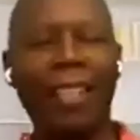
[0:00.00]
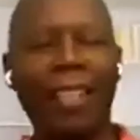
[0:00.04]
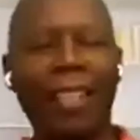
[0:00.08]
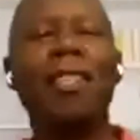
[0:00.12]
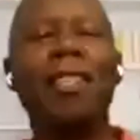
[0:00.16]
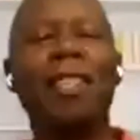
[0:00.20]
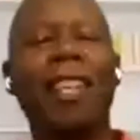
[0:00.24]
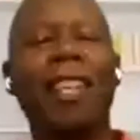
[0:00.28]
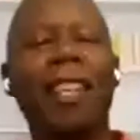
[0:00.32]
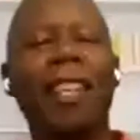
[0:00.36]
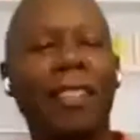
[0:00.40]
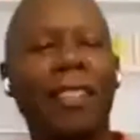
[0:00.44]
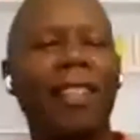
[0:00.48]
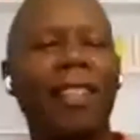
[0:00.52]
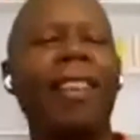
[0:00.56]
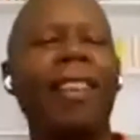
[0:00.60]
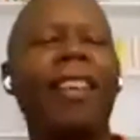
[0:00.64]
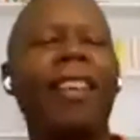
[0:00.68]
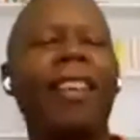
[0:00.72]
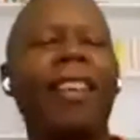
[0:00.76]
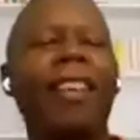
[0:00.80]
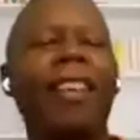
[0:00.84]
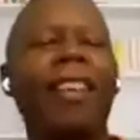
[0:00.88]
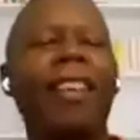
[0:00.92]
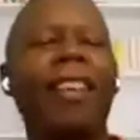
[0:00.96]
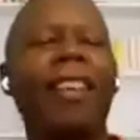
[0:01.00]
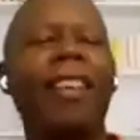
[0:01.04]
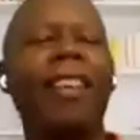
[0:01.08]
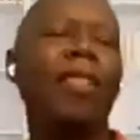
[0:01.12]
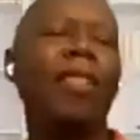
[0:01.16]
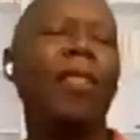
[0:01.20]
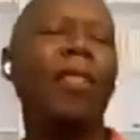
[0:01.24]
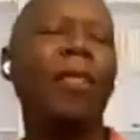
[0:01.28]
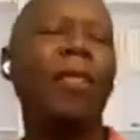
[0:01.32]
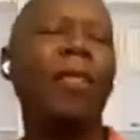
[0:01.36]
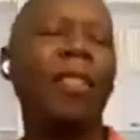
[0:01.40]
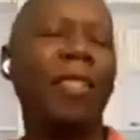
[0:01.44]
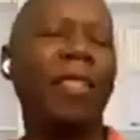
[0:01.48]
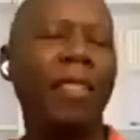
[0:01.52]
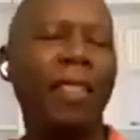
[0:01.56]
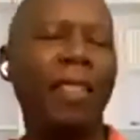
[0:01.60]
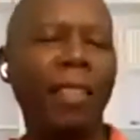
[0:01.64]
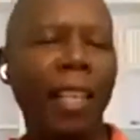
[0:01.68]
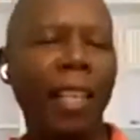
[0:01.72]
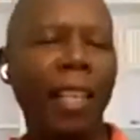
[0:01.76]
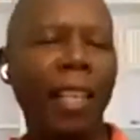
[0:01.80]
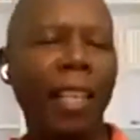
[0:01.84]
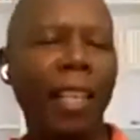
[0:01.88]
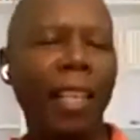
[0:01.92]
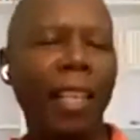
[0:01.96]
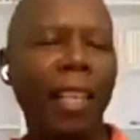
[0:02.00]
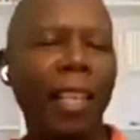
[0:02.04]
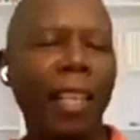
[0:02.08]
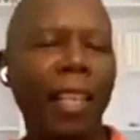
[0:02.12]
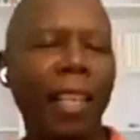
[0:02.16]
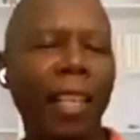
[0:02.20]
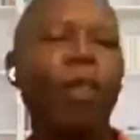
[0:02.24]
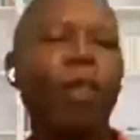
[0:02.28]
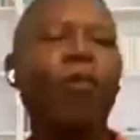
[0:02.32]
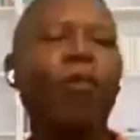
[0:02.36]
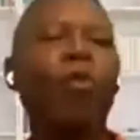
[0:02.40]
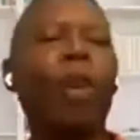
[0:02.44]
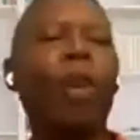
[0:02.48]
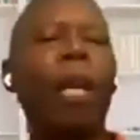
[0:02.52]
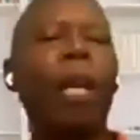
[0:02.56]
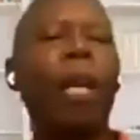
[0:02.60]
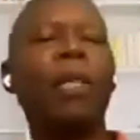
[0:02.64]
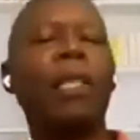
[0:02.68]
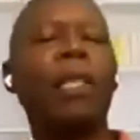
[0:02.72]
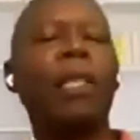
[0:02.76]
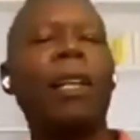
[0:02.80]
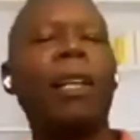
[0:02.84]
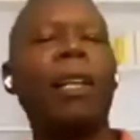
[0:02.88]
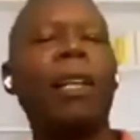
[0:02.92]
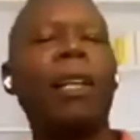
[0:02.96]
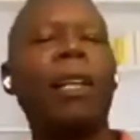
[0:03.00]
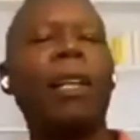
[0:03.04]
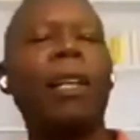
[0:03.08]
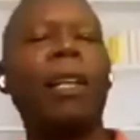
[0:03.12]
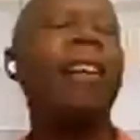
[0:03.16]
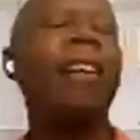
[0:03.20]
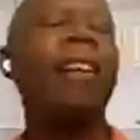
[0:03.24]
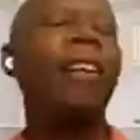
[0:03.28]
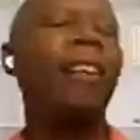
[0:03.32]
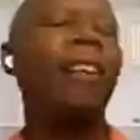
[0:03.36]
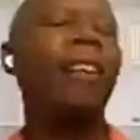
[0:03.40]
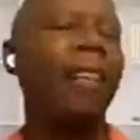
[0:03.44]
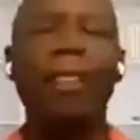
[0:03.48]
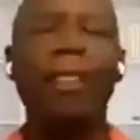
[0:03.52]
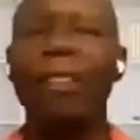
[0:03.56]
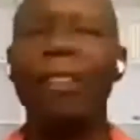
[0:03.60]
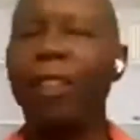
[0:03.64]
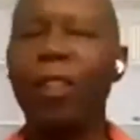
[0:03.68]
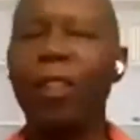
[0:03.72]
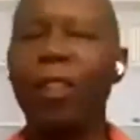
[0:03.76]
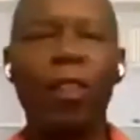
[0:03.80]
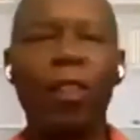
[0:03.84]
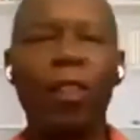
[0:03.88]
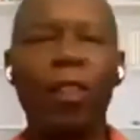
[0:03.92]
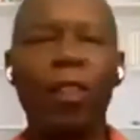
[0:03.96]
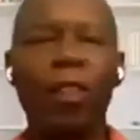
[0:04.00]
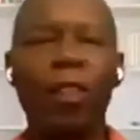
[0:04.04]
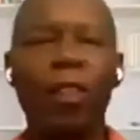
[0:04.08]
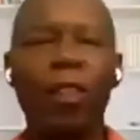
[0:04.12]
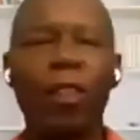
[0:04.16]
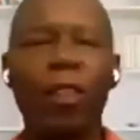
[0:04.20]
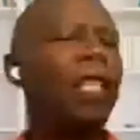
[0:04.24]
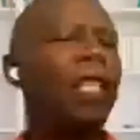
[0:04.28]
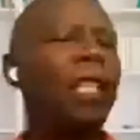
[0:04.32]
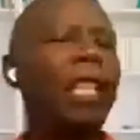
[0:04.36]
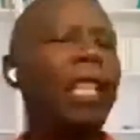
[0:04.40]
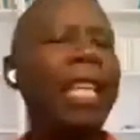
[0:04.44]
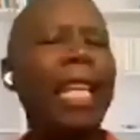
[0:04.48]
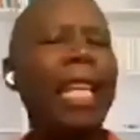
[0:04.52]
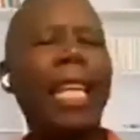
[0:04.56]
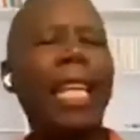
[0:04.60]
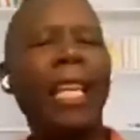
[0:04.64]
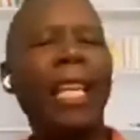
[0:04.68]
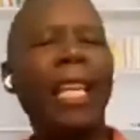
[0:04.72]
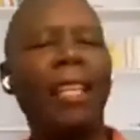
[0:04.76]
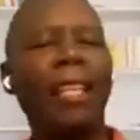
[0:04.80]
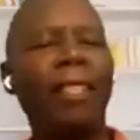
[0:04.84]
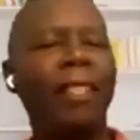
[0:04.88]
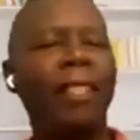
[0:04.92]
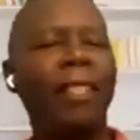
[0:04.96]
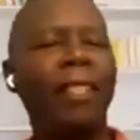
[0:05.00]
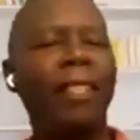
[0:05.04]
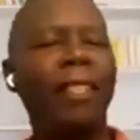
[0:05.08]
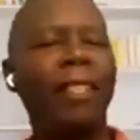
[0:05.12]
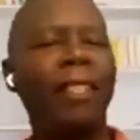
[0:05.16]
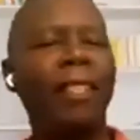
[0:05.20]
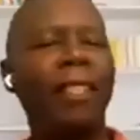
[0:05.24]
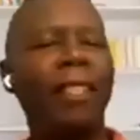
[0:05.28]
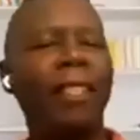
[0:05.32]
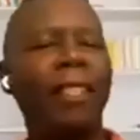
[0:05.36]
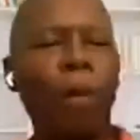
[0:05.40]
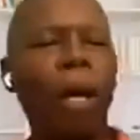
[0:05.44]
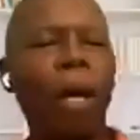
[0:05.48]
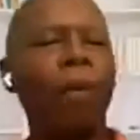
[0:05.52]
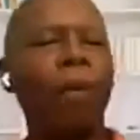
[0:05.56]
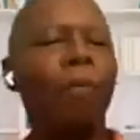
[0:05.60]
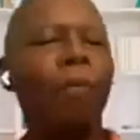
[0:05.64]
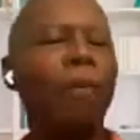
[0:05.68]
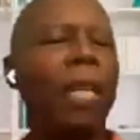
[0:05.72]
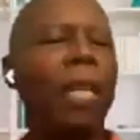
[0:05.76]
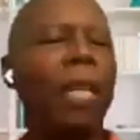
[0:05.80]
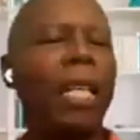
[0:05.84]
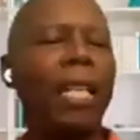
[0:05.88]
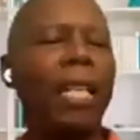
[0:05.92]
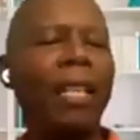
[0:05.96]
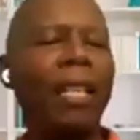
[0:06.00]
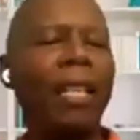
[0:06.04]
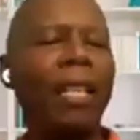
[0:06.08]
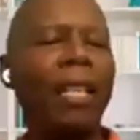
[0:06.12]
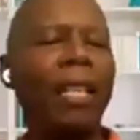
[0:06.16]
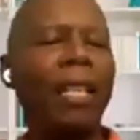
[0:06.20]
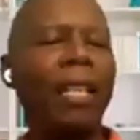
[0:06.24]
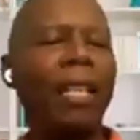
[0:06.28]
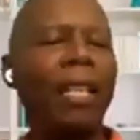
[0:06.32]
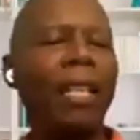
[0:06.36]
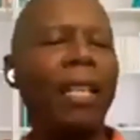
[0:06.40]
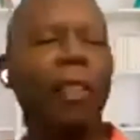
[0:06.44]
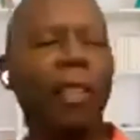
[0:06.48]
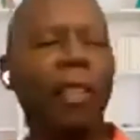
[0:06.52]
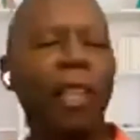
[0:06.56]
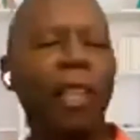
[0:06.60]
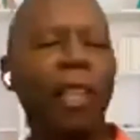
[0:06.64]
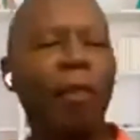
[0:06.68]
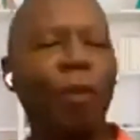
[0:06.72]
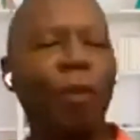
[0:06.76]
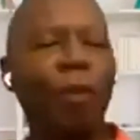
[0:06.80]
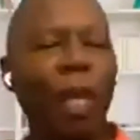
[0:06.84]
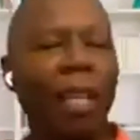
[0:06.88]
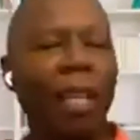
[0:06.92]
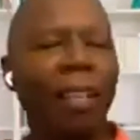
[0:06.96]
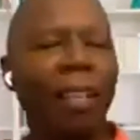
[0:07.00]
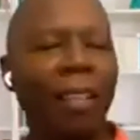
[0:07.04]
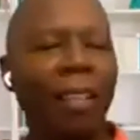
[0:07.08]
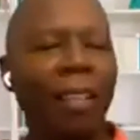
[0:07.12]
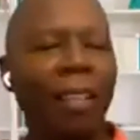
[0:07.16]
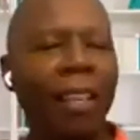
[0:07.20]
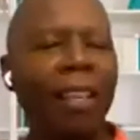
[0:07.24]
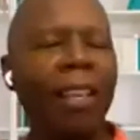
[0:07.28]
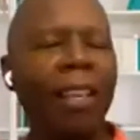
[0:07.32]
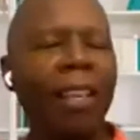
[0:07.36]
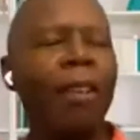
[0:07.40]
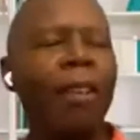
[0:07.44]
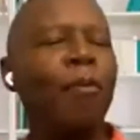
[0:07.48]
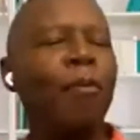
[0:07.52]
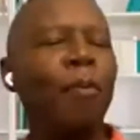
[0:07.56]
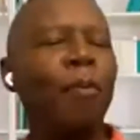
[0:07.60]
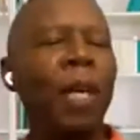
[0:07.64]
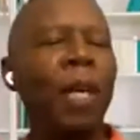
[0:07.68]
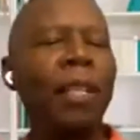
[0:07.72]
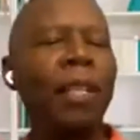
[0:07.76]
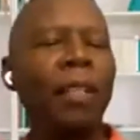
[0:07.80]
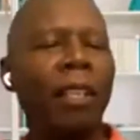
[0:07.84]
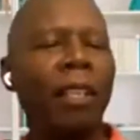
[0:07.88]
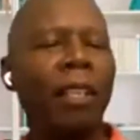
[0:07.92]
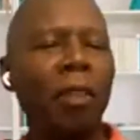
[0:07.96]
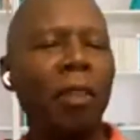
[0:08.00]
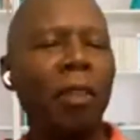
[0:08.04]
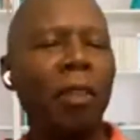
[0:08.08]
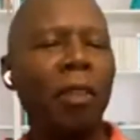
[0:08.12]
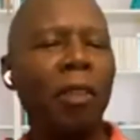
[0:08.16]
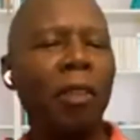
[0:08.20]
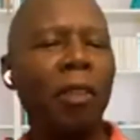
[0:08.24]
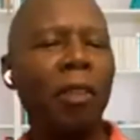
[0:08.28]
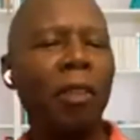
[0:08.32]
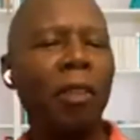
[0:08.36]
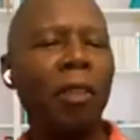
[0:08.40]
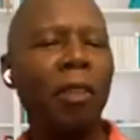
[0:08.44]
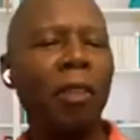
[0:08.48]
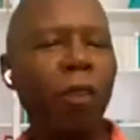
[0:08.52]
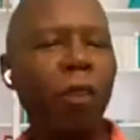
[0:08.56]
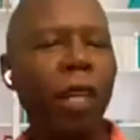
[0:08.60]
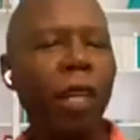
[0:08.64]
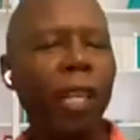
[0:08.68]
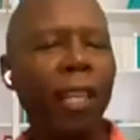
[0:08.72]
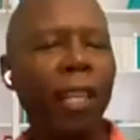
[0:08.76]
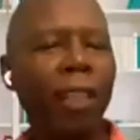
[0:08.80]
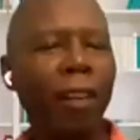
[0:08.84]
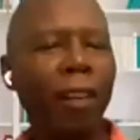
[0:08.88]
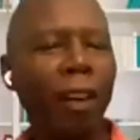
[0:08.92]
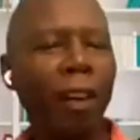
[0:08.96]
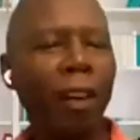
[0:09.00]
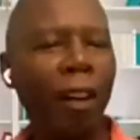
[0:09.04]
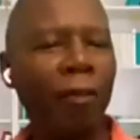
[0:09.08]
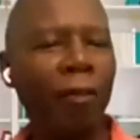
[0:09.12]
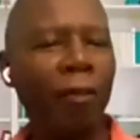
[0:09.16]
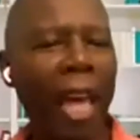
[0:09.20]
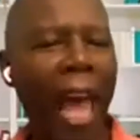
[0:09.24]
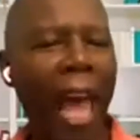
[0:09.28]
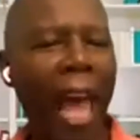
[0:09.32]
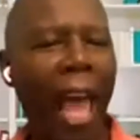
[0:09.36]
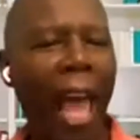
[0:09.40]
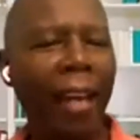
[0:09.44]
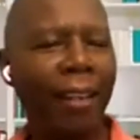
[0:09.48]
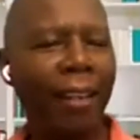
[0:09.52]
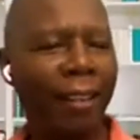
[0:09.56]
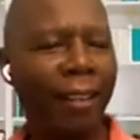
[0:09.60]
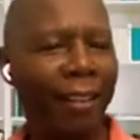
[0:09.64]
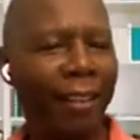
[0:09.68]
teaching us to use systems and websites, great machines that just pump money in while you're sleeping. But the creator already thought of that.